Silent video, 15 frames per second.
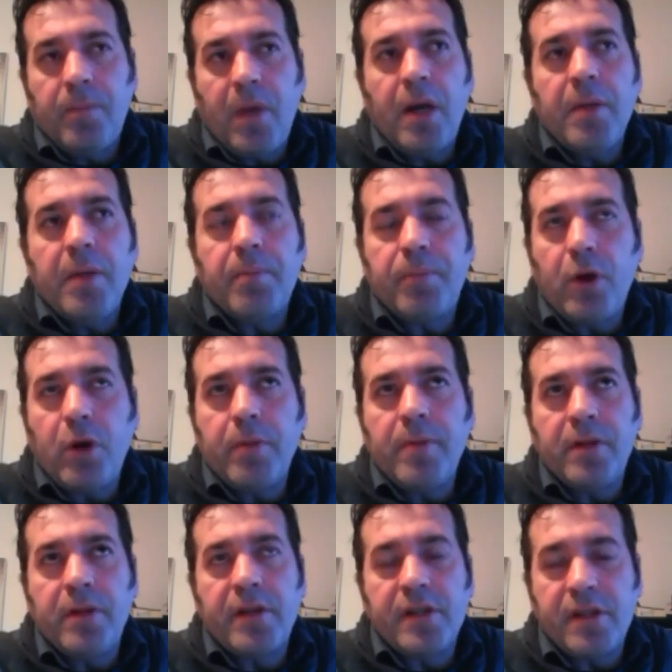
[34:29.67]

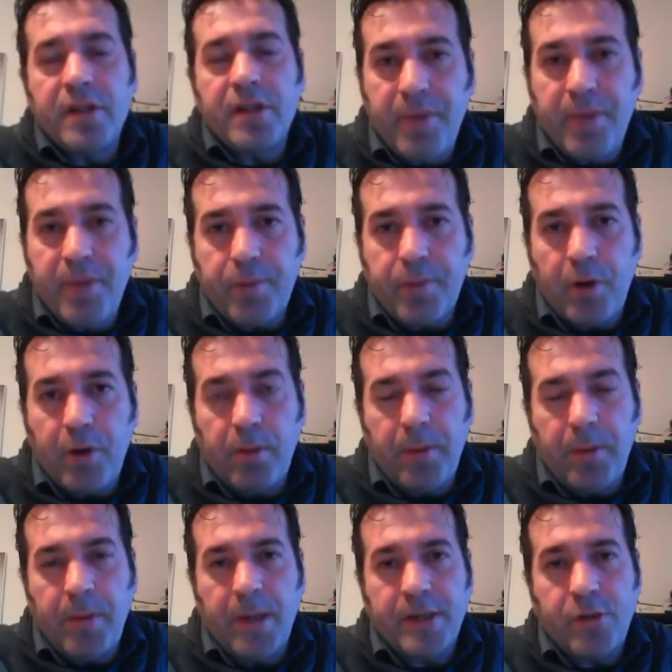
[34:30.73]
Unemployment is a big problem
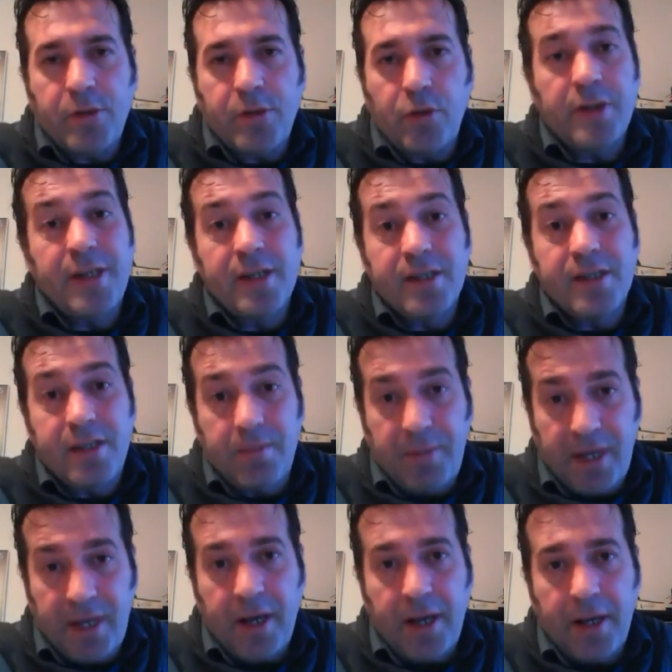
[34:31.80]
in Macedonia since the
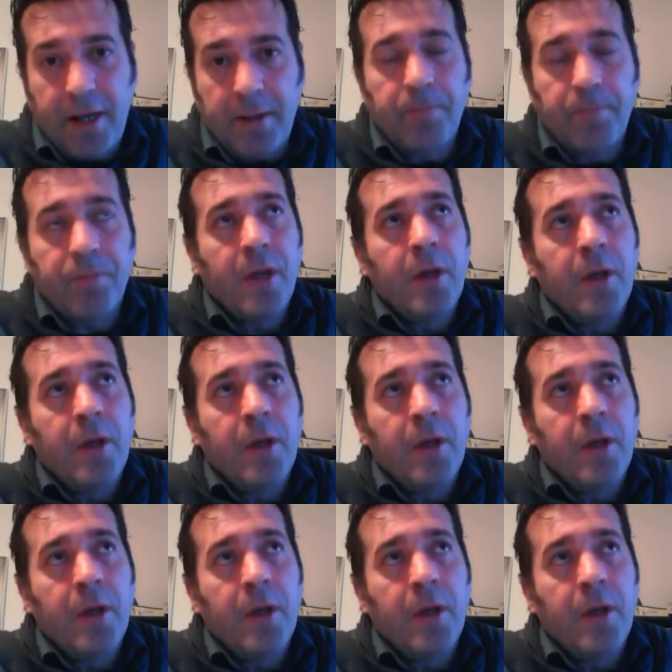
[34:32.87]
beginning,